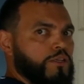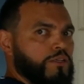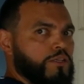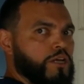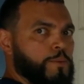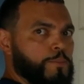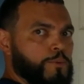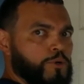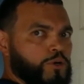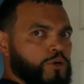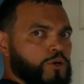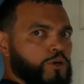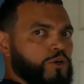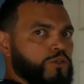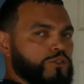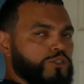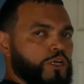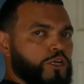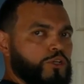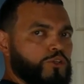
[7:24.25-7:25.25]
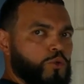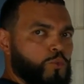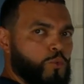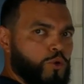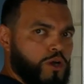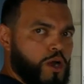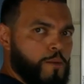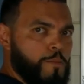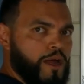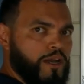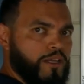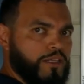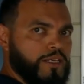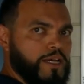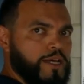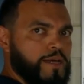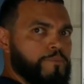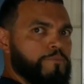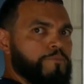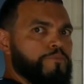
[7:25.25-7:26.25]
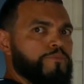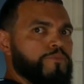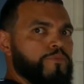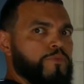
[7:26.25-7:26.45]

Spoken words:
Dumbbell curls, you could do 1 arm at a time.